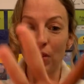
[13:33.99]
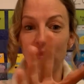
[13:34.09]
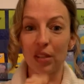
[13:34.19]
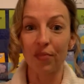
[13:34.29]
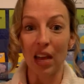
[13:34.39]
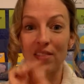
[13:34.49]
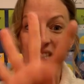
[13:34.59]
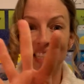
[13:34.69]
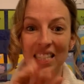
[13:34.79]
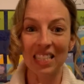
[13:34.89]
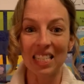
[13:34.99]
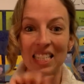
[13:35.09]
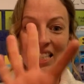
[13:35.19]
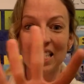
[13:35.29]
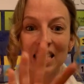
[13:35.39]
55, 60,
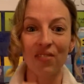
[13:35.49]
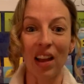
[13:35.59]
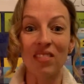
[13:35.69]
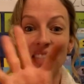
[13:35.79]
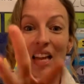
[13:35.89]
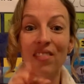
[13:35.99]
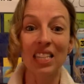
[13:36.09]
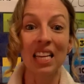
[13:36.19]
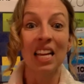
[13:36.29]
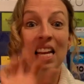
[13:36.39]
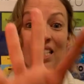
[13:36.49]
65, 70,